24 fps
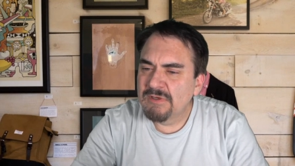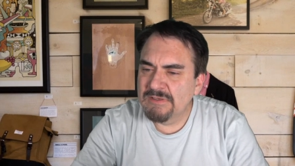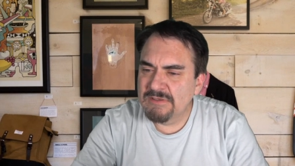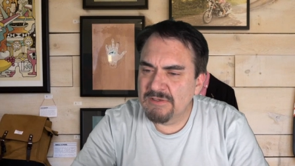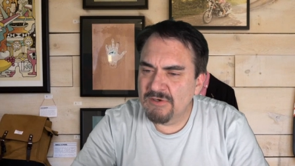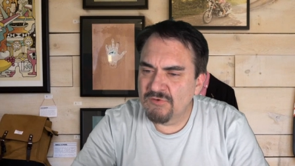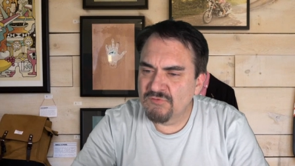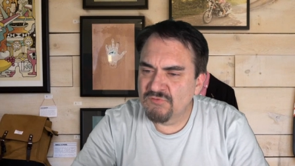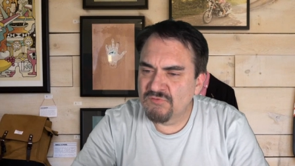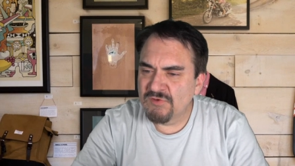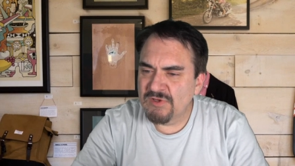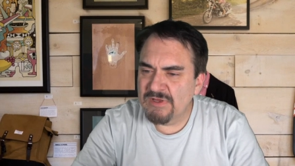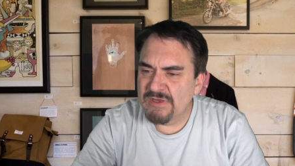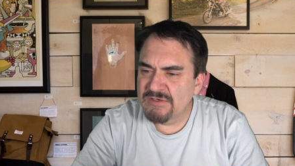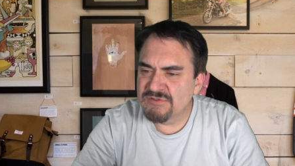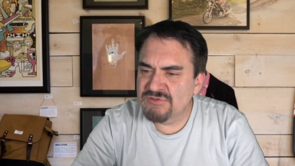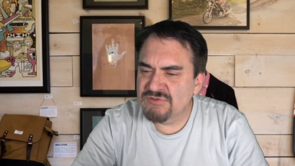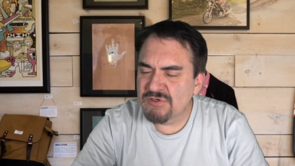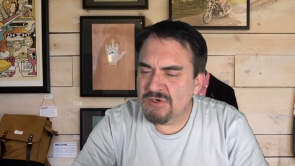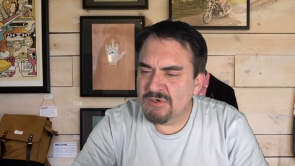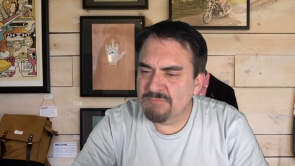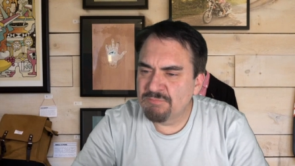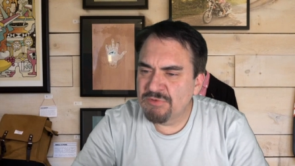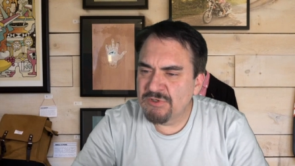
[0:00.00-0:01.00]
And there's the Land
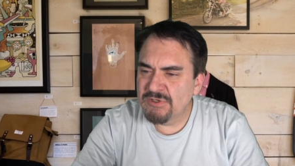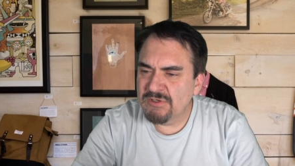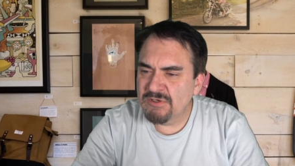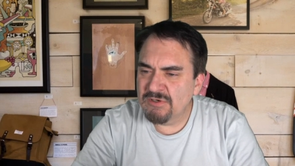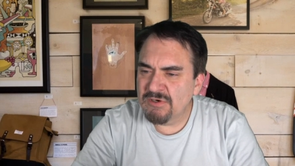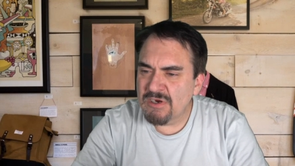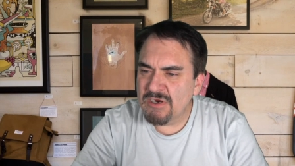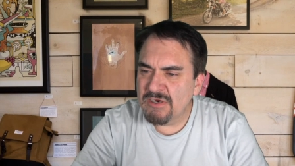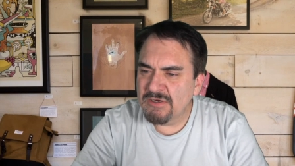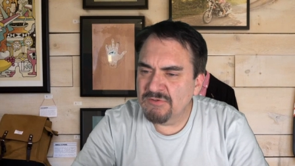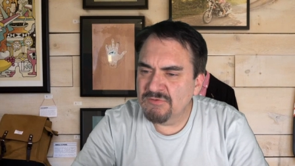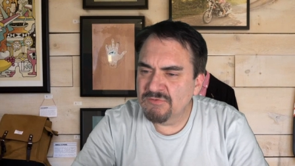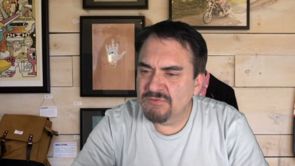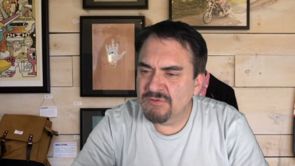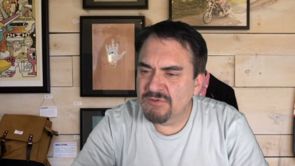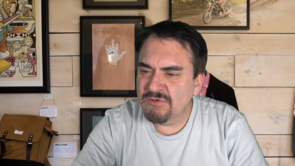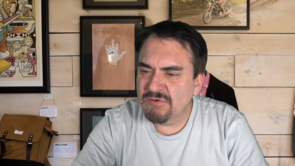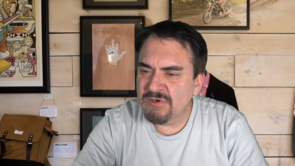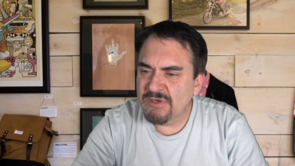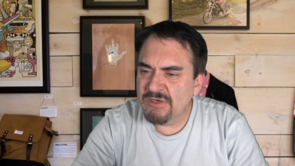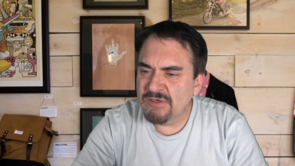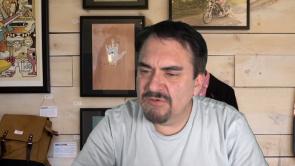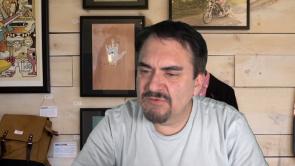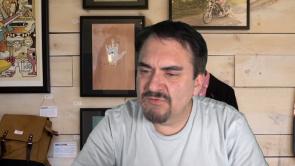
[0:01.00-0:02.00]
Shark Picker. How you doing,
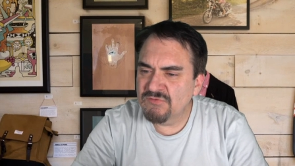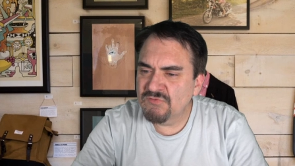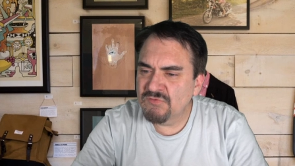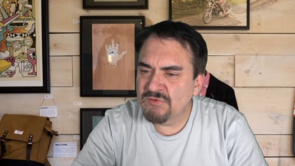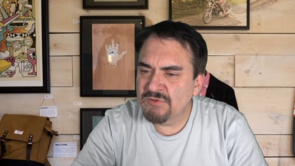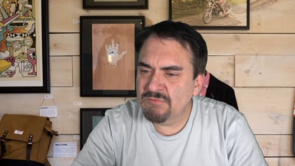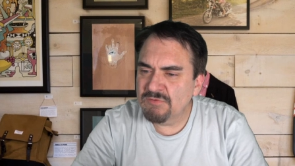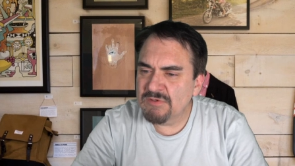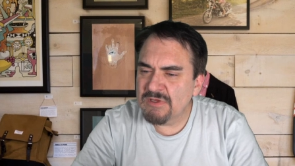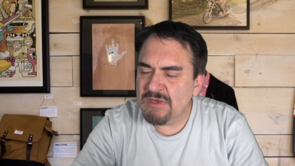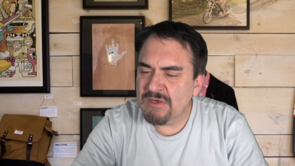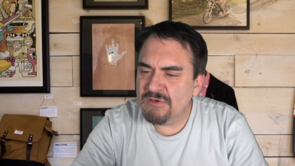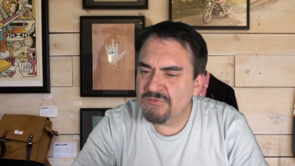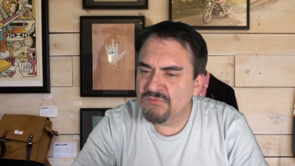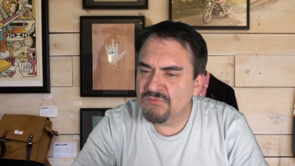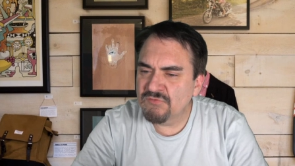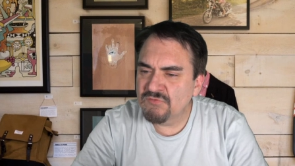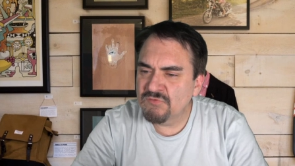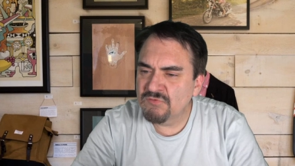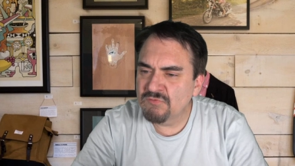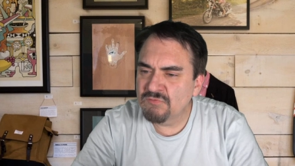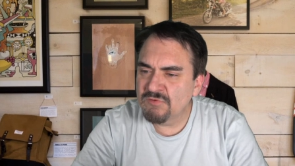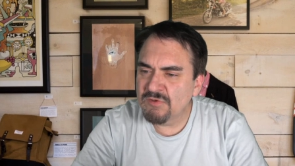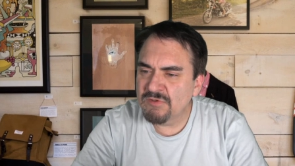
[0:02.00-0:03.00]
Craig? Good to see you in the
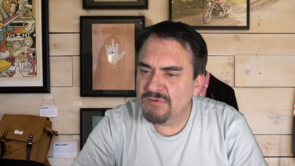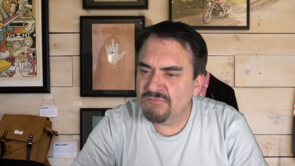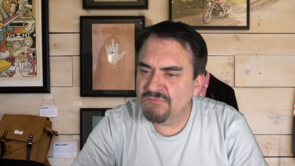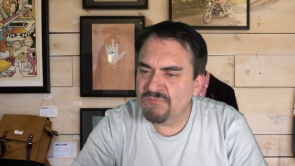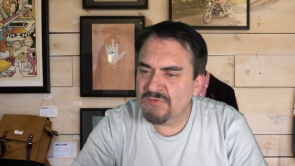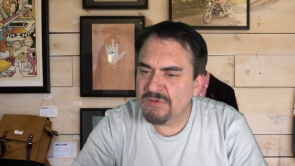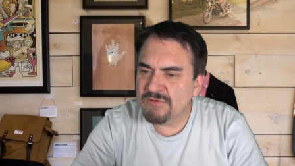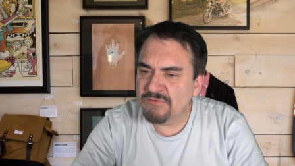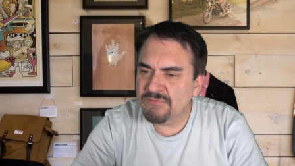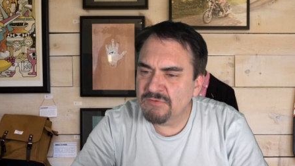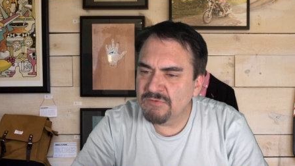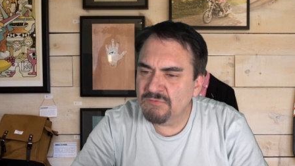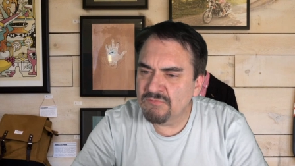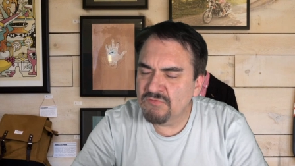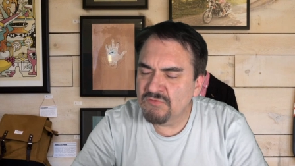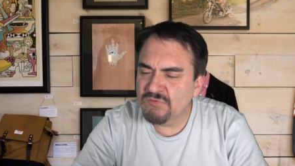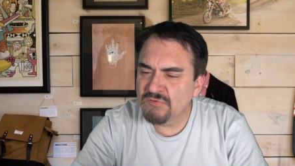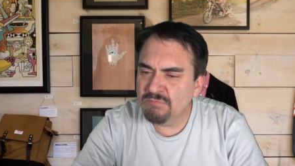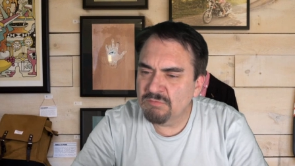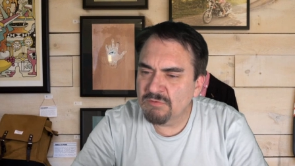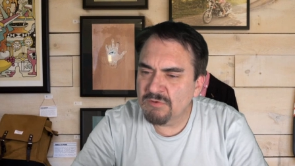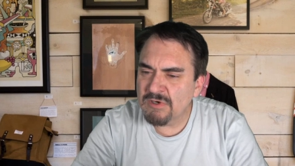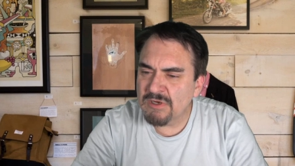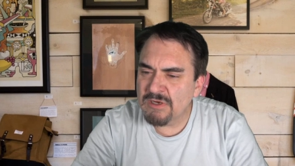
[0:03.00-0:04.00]
house too. Another fellow
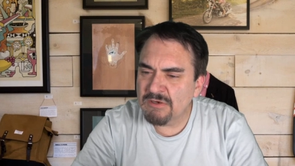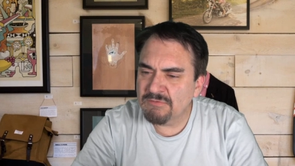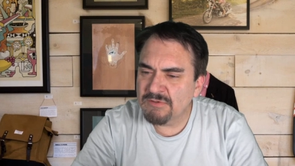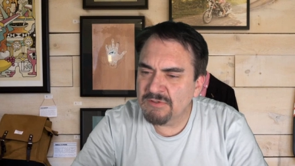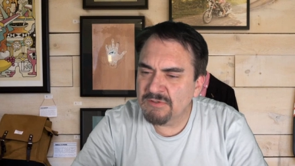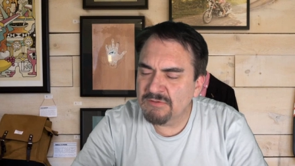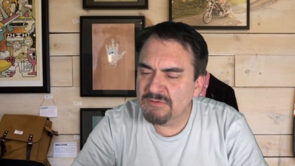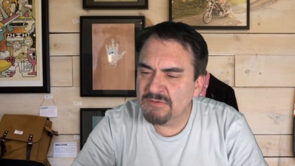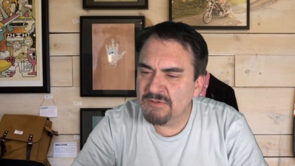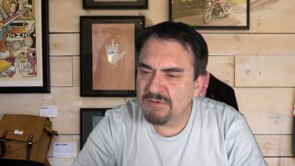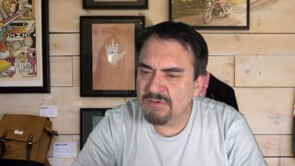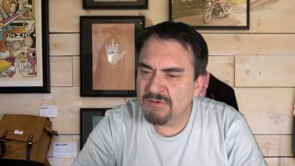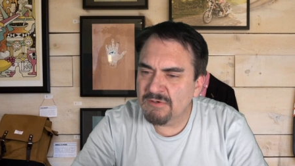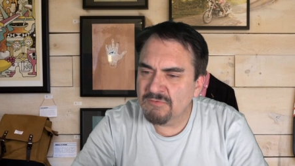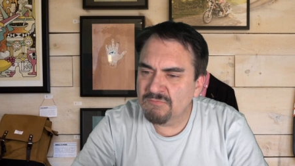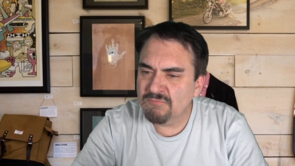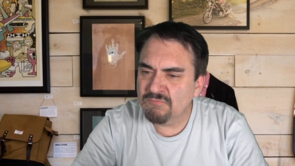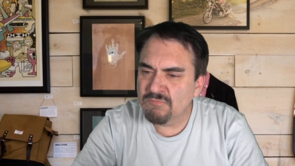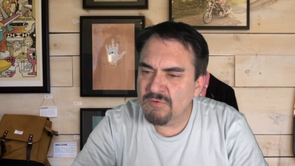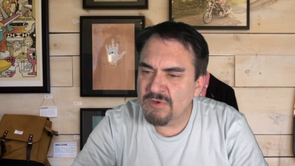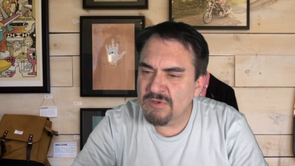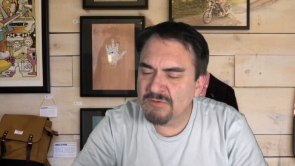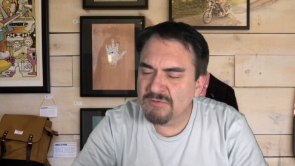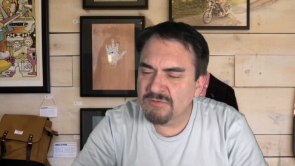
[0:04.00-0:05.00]
YouTuber out in there
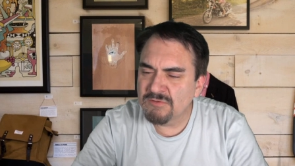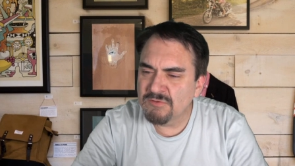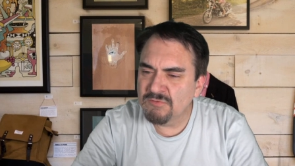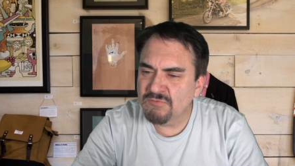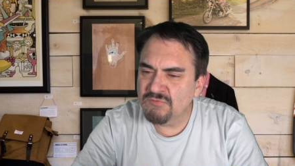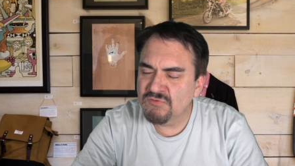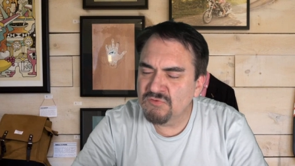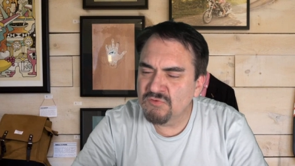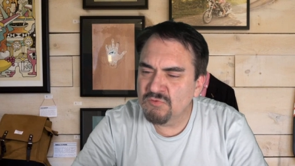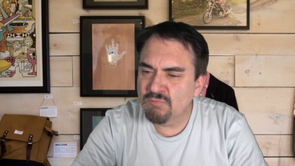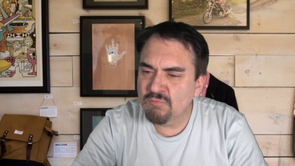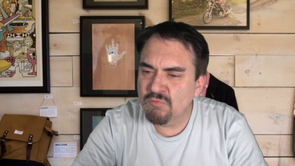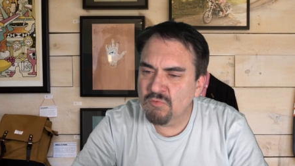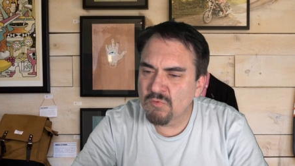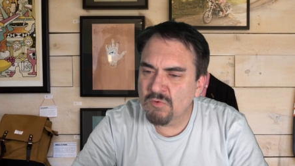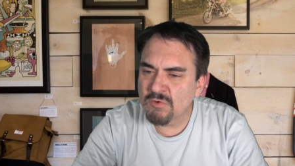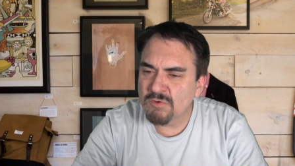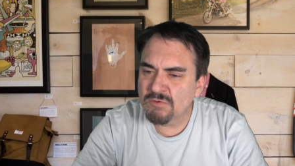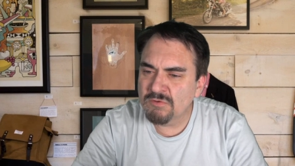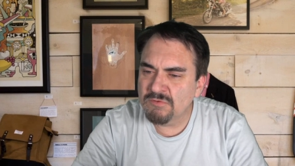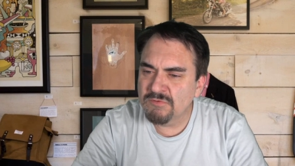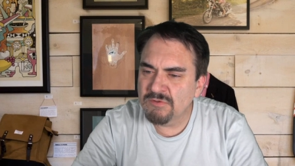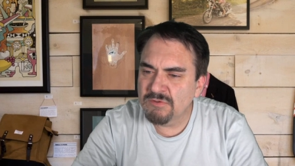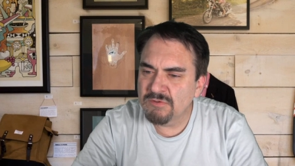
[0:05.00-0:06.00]
and YouTube
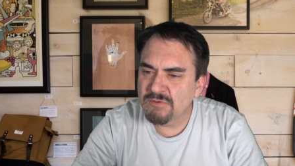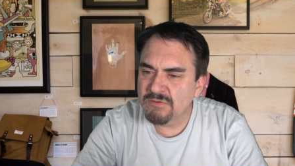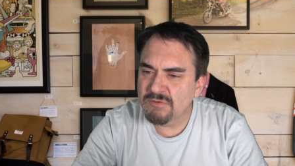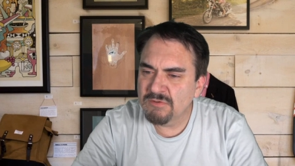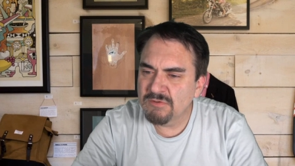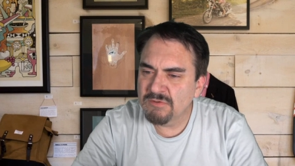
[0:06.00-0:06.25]
world.